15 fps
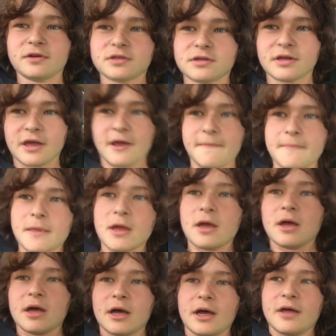So yeah,
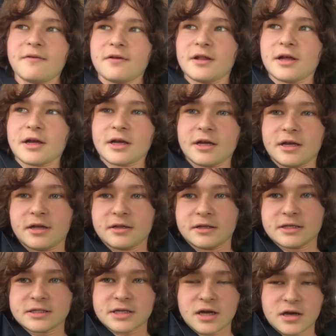I feel like I at
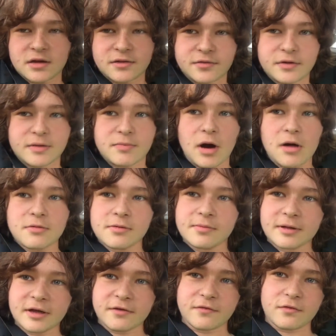least got a 3,
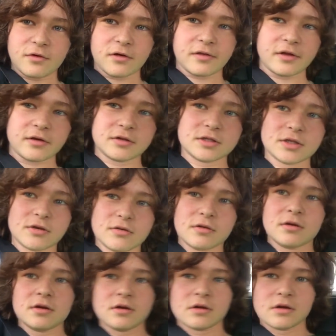probably a 4 though. So
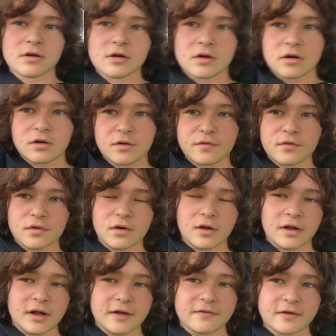
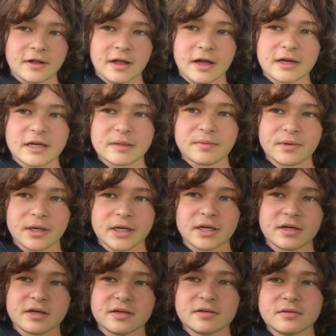overall, I feel like I did pretty
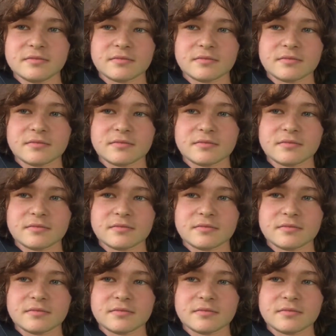good.